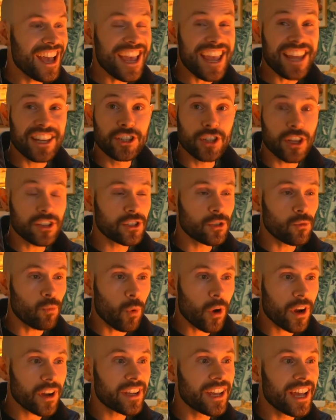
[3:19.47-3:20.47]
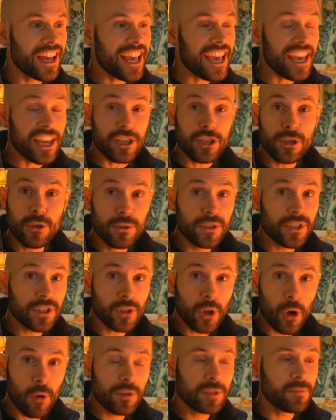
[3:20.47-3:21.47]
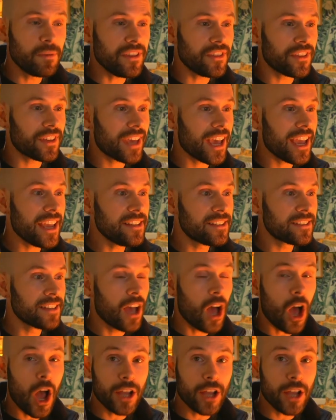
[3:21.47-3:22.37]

It doesn't work. It used to always be the case.